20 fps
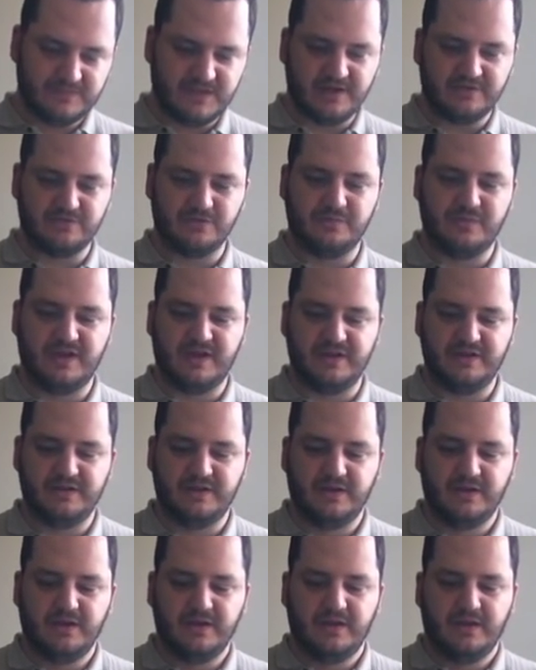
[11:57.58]
ever made.
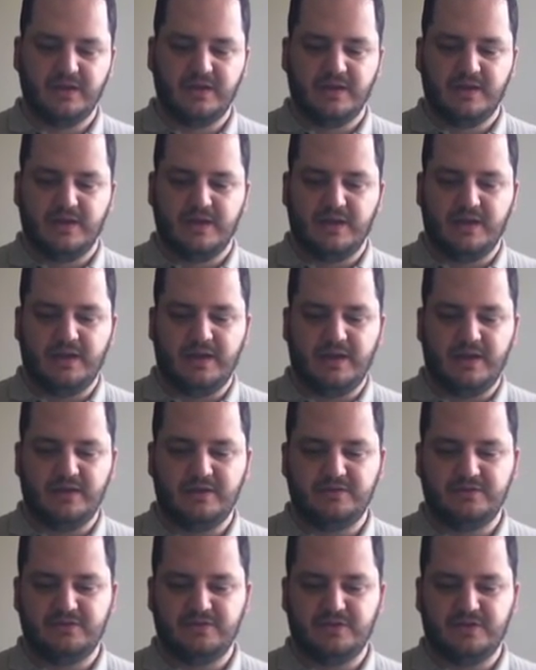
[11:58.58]

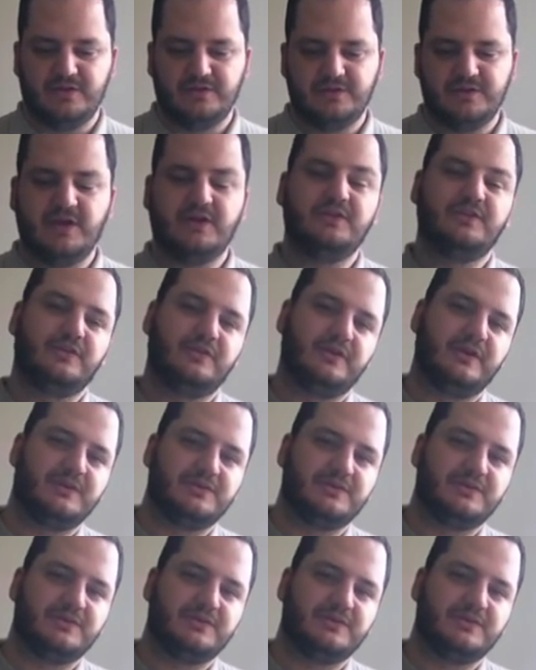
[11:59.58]
And the other